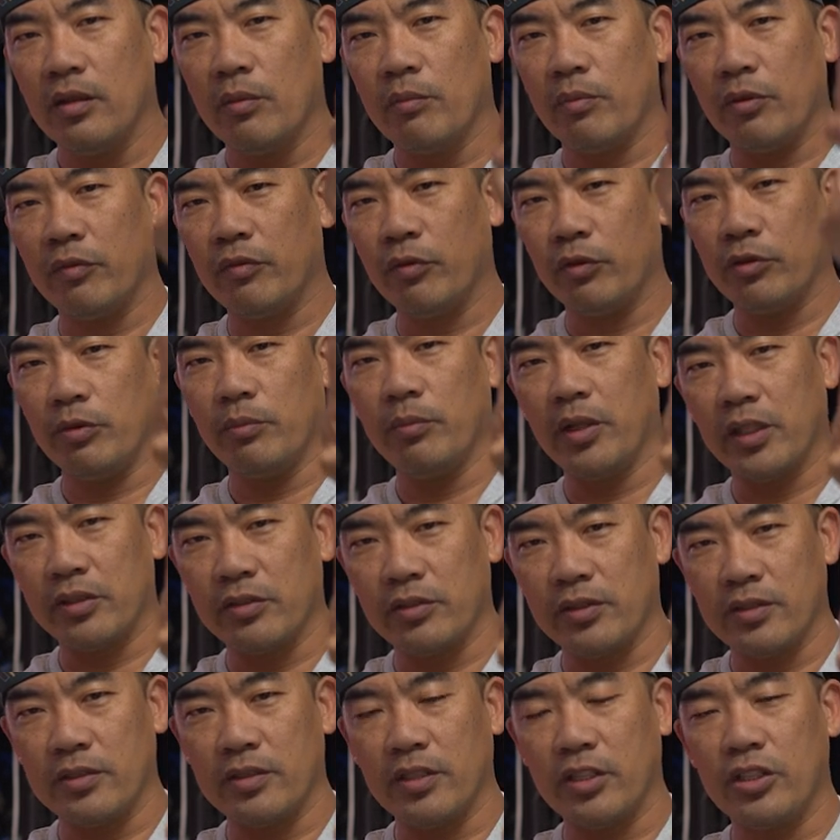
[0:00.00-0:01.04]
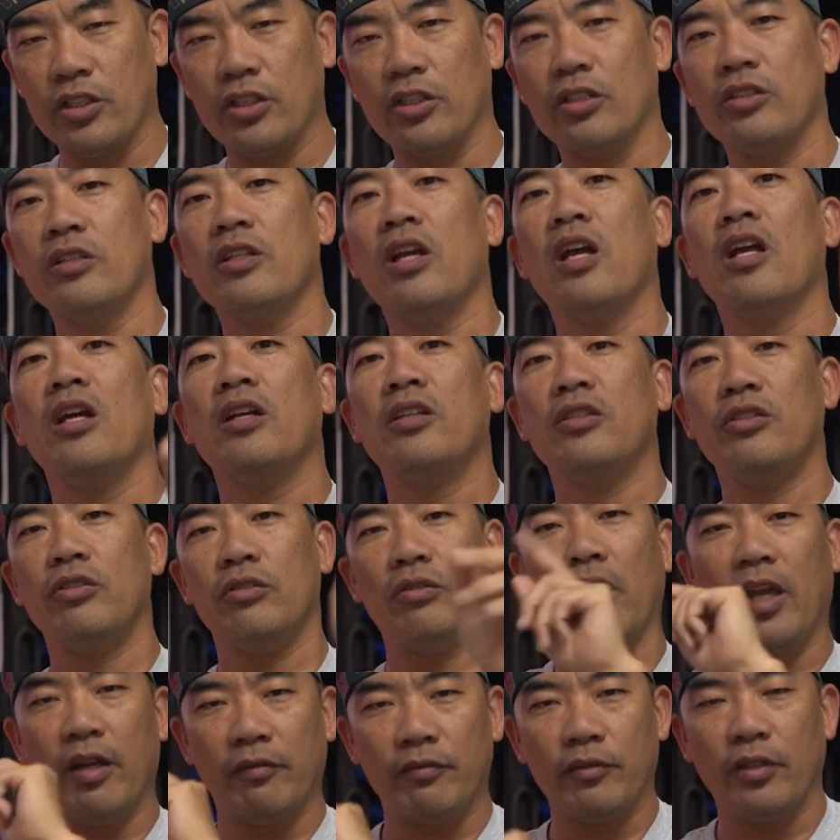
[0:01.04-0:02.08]
before you make a decision, you
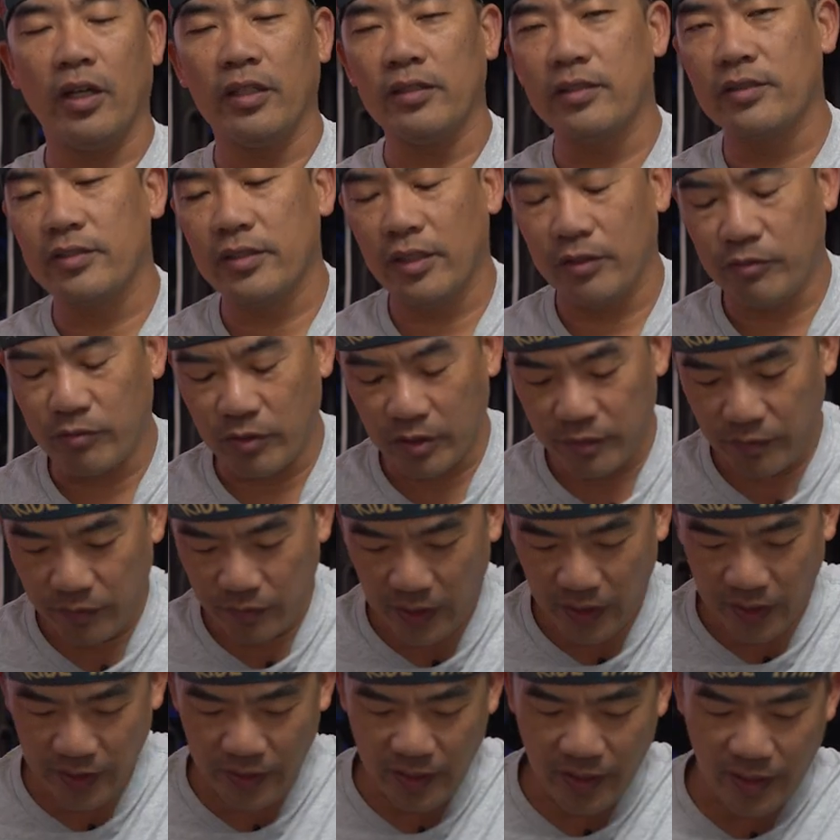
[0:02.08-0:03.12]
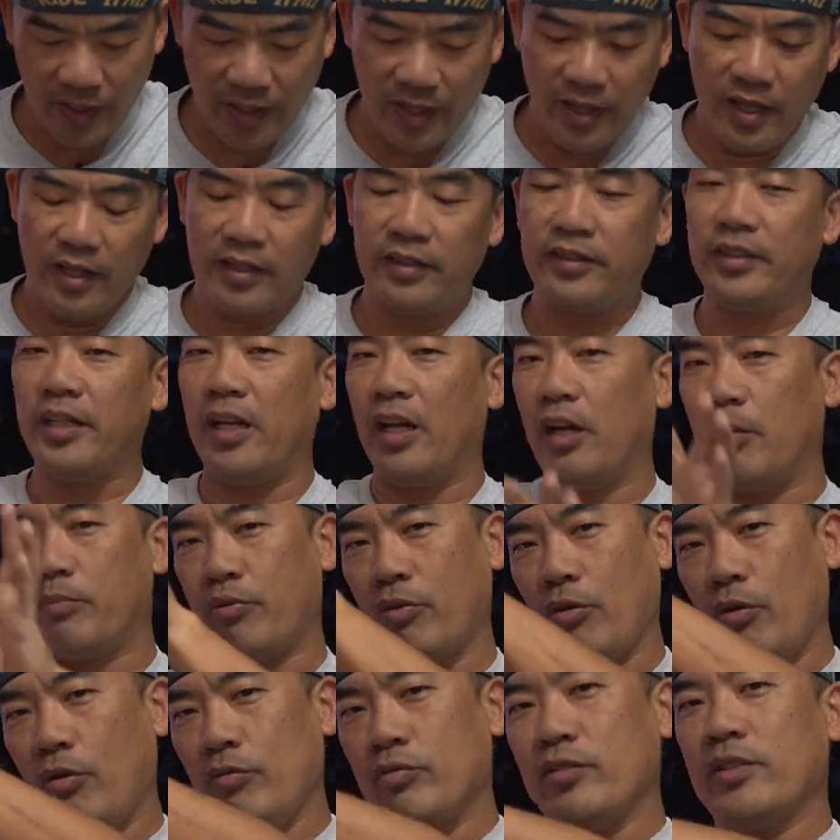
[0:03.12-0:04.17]
have to understand one thing. There are
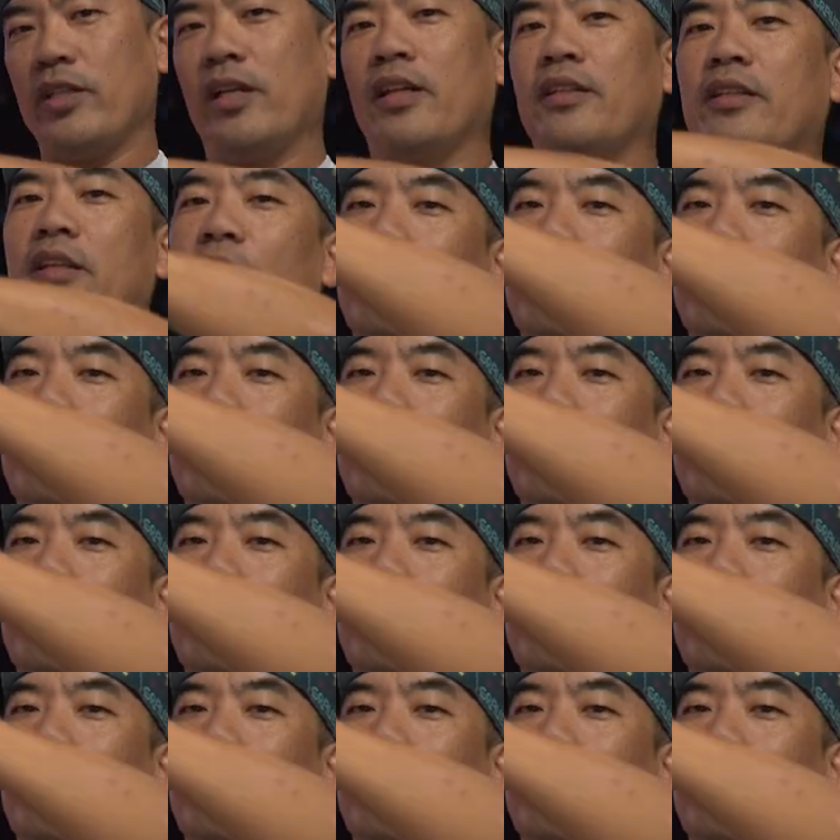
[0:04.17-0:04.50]
pros and